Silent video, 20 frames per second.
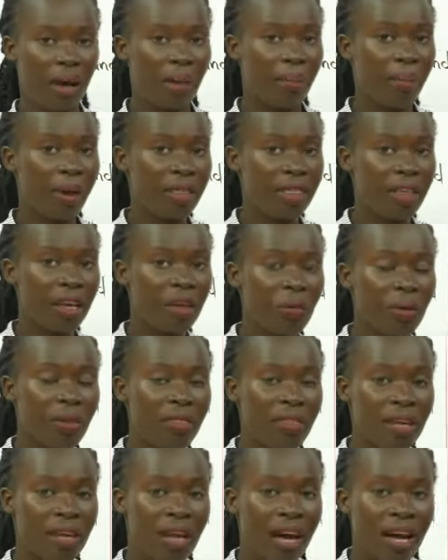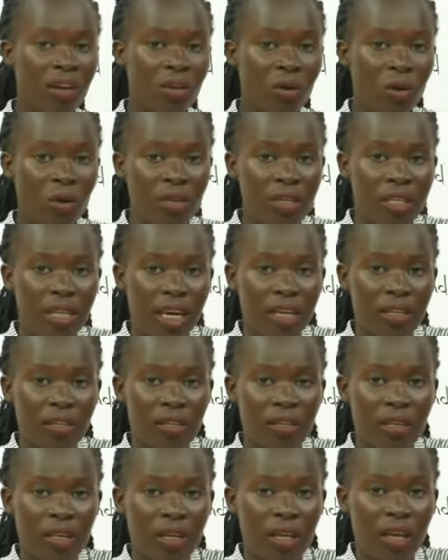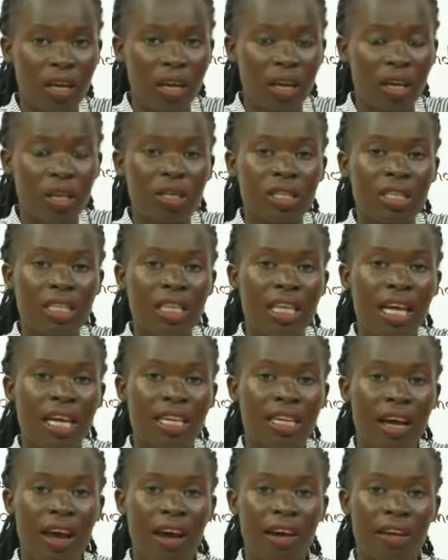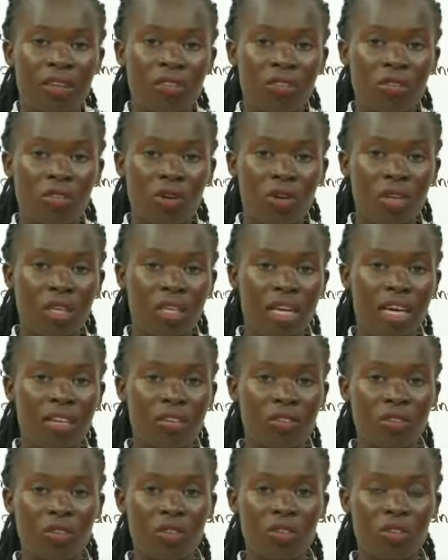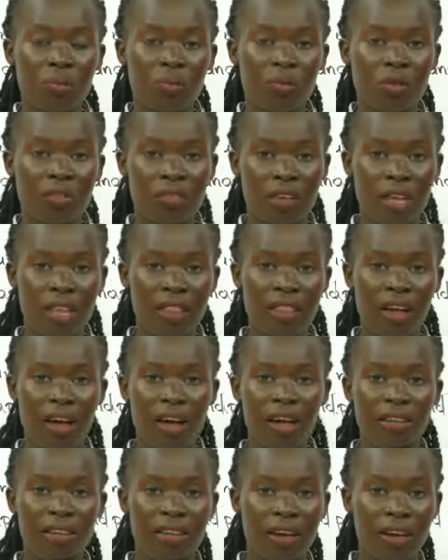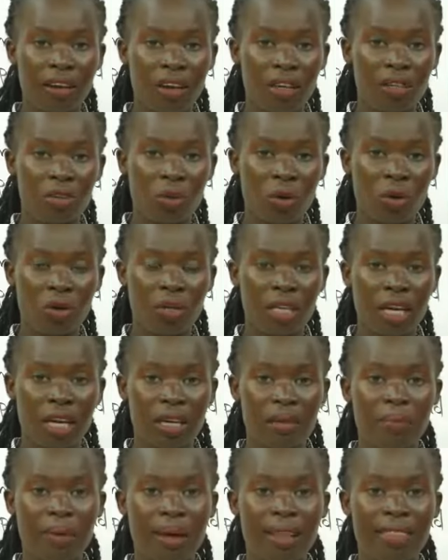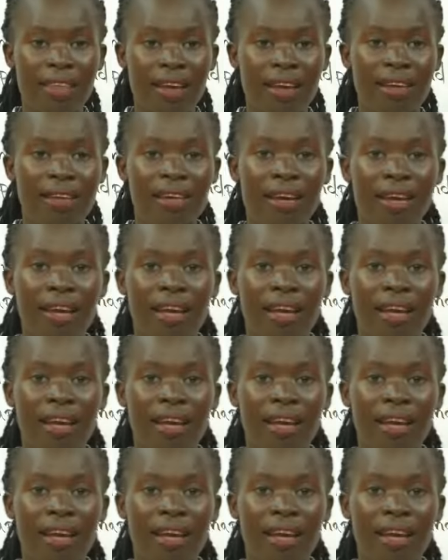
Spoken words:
But then with the non-contact, you see that it does not represent the direct contact, but then